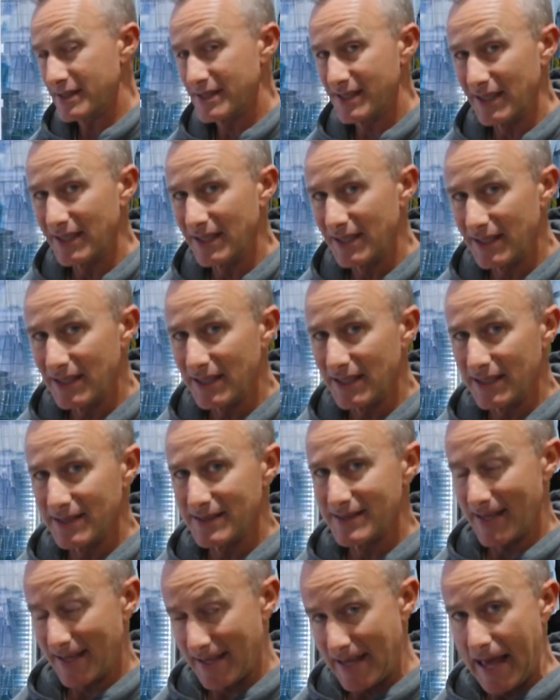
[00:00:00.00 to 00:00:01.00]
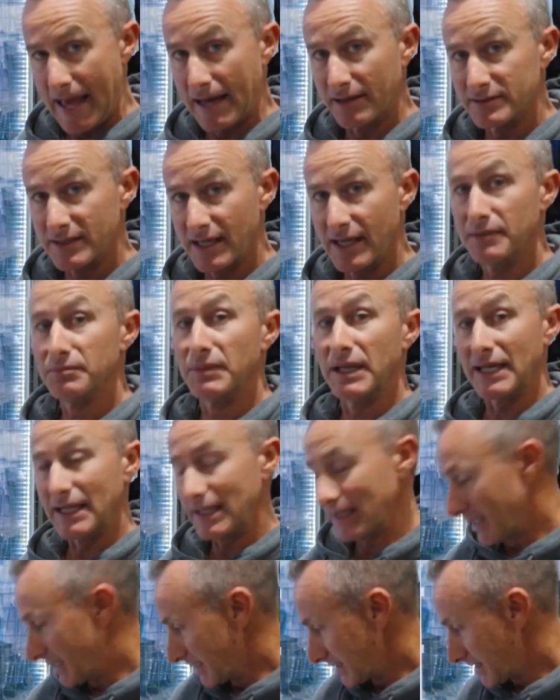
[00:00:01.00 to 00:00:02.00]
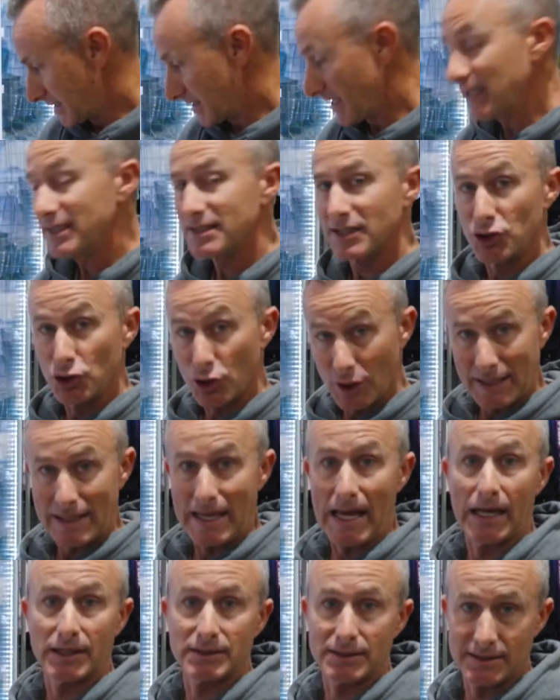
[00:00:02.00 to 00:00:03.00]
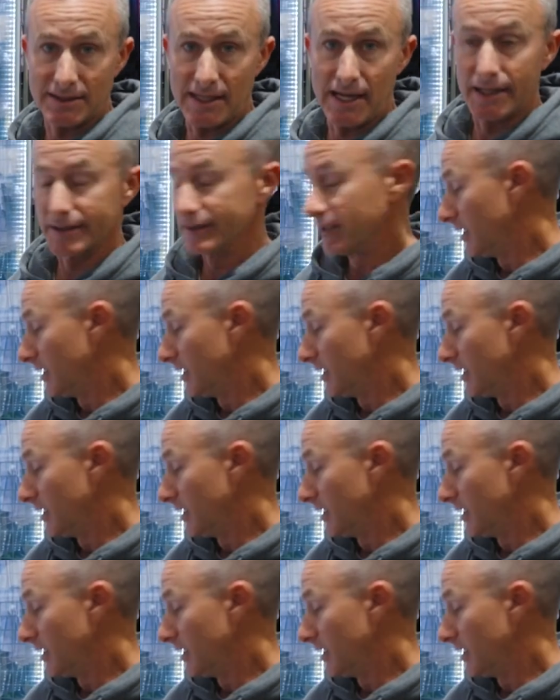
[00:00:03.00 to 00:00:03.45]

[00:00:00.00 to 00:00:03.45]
CD is the countdown, meaning that it sinks and you can count it down.